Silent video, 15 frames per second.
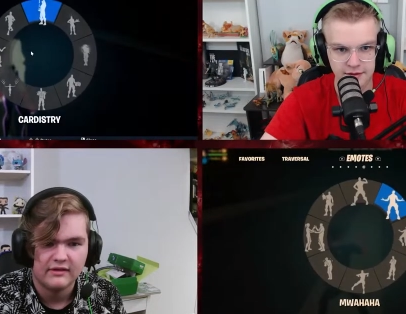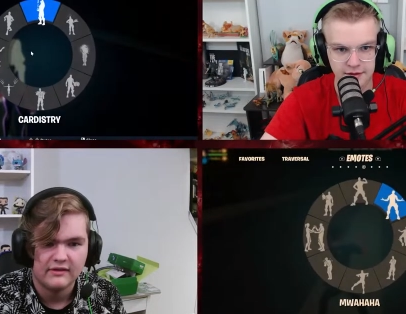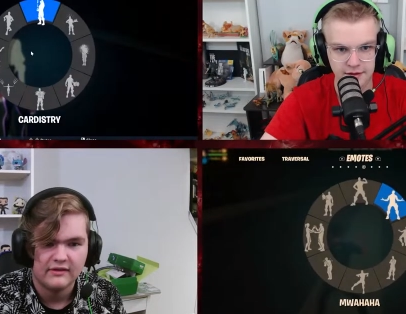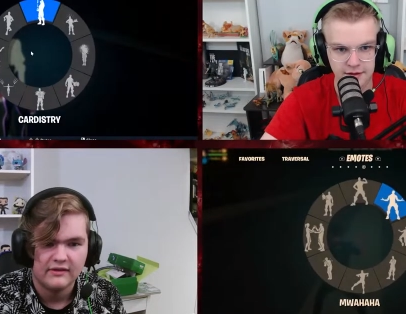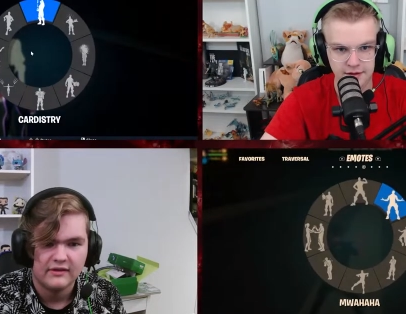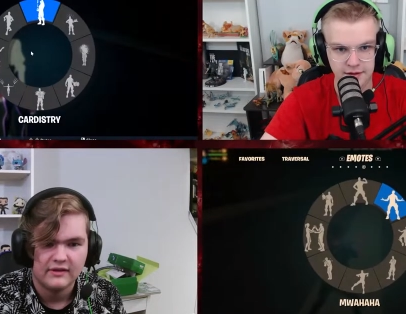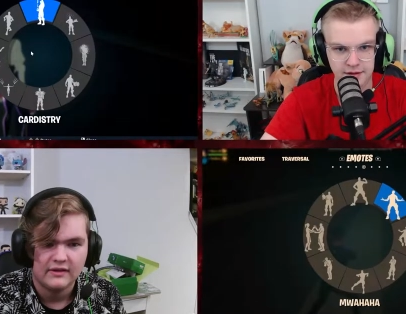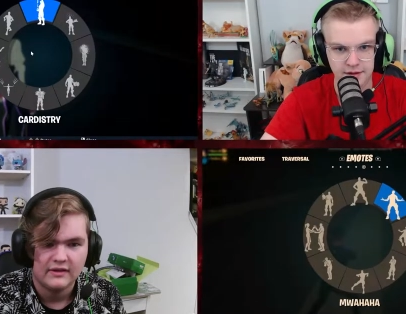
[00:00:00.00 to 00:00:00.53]

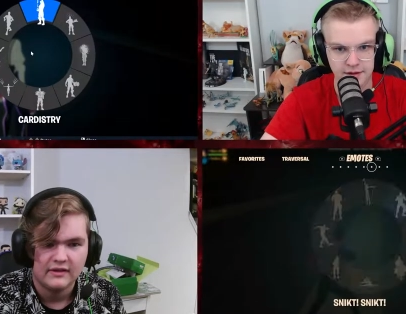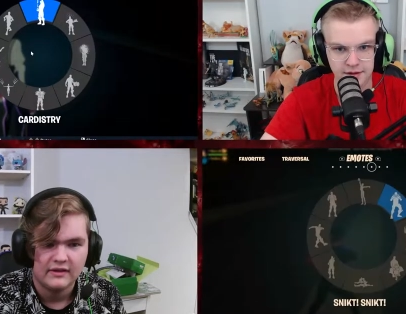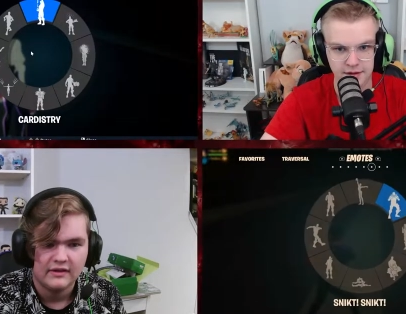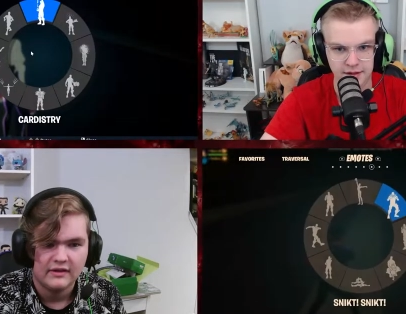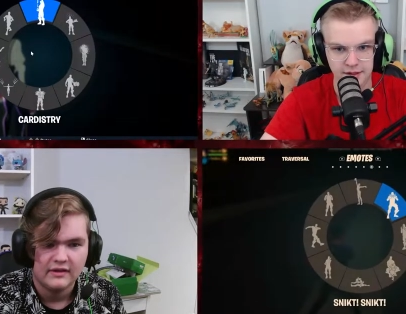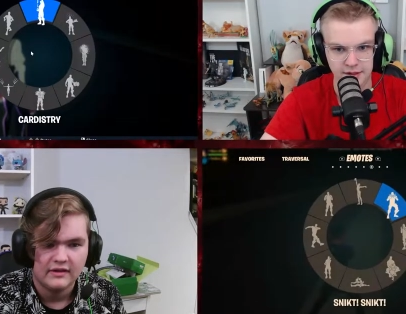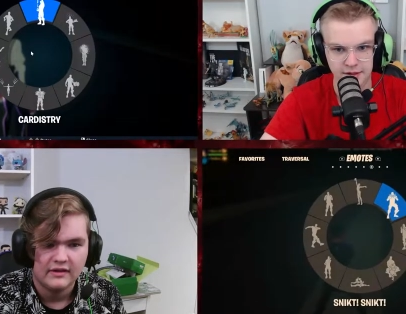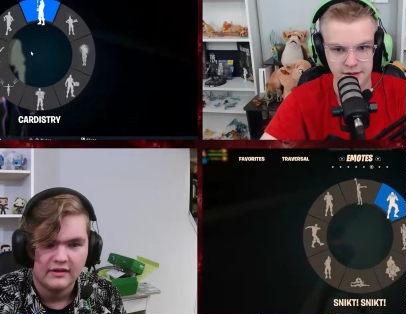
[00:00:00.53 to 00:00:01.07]

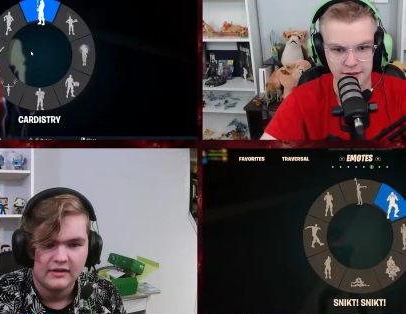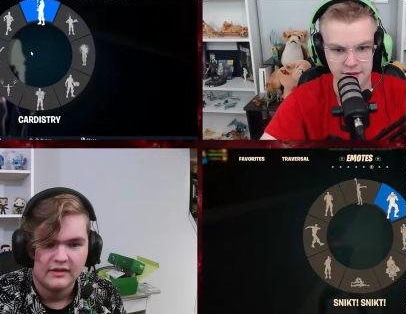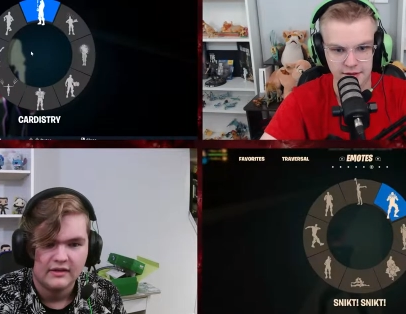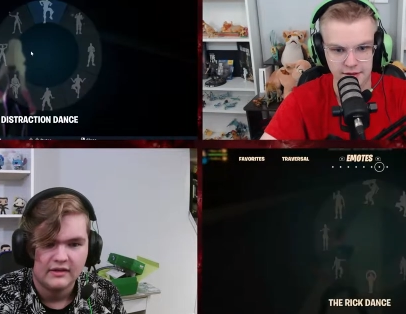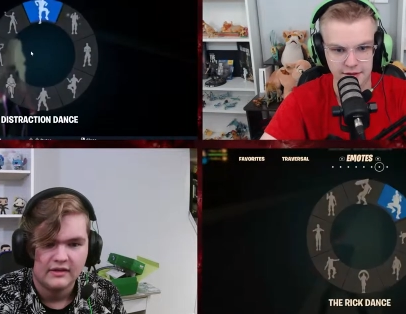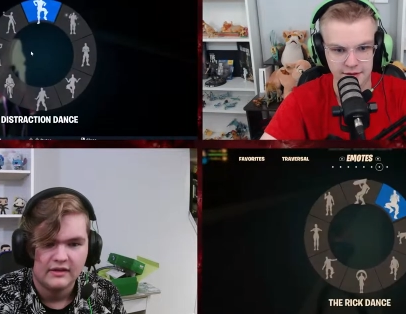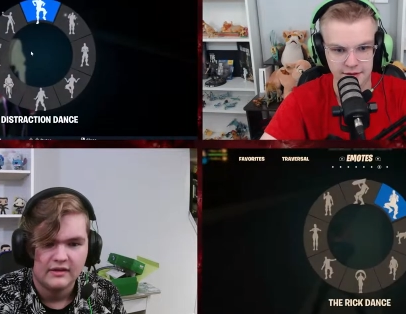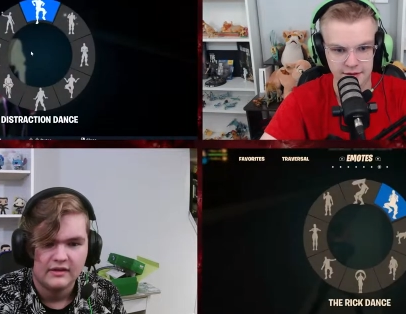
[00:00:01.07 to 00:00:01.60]

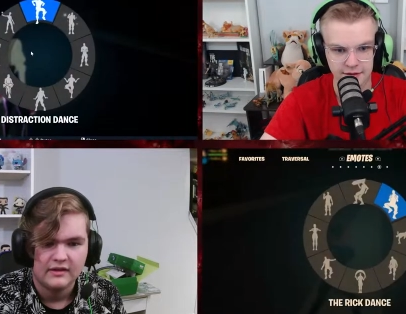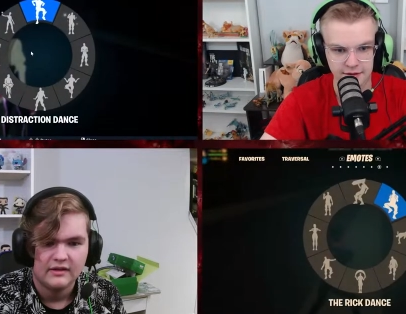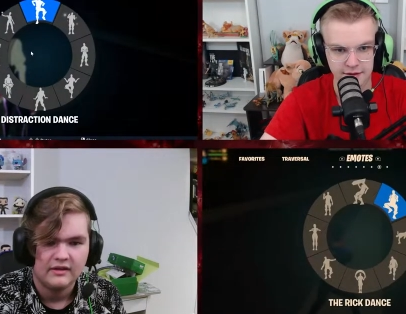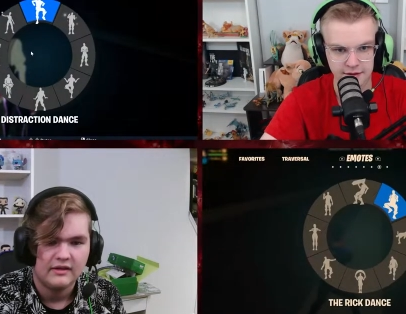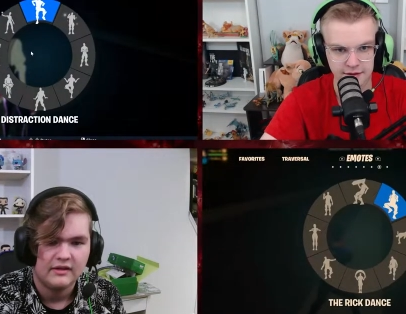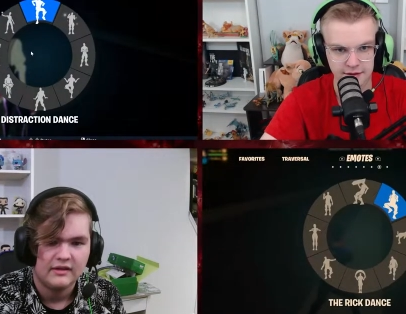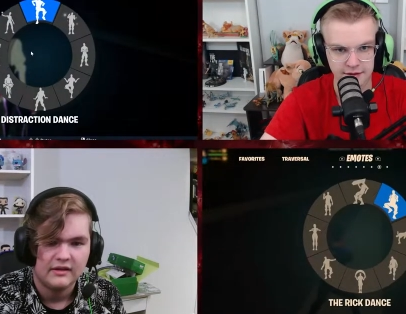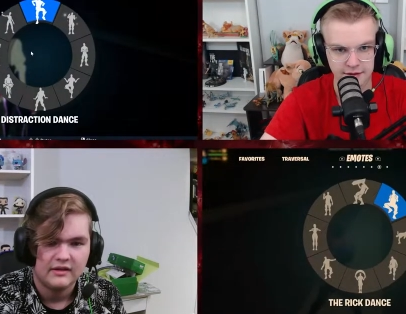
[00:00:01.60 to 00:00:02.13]

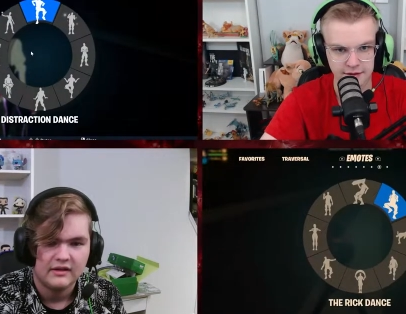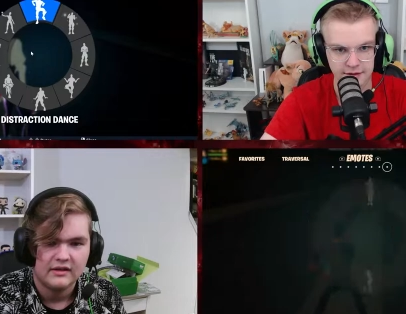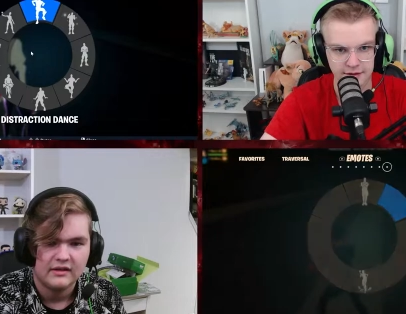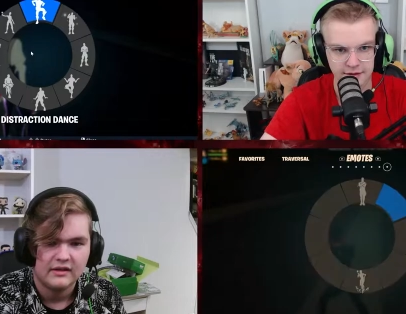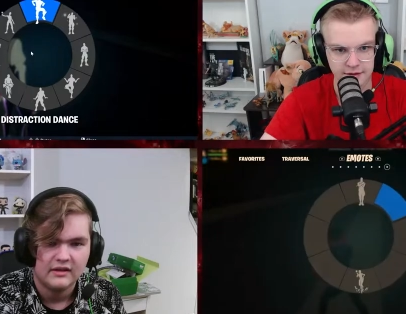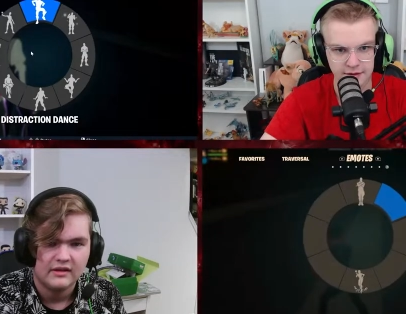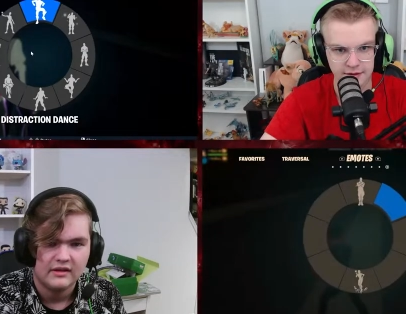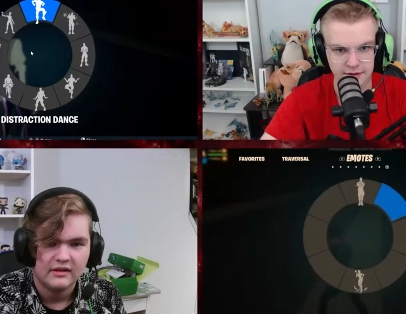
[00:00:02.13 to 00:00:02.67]

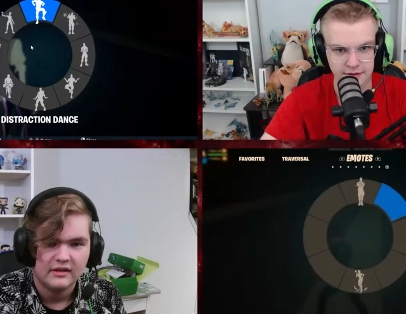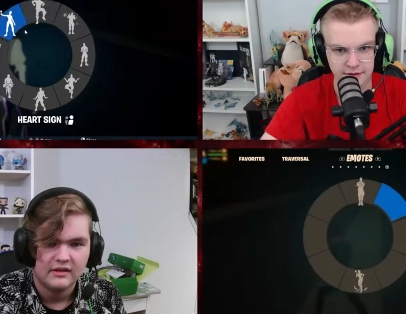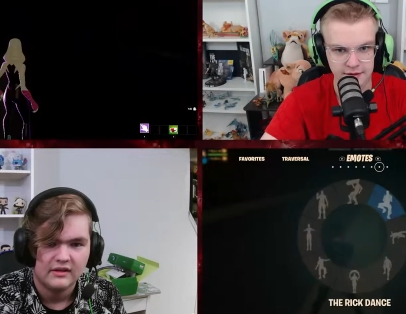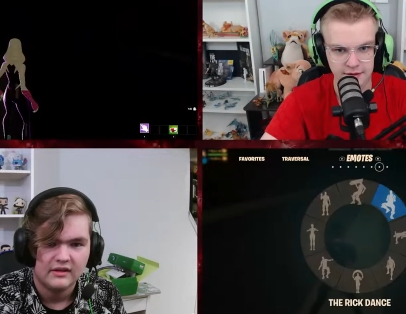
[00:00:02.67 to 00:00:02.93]
[no speech]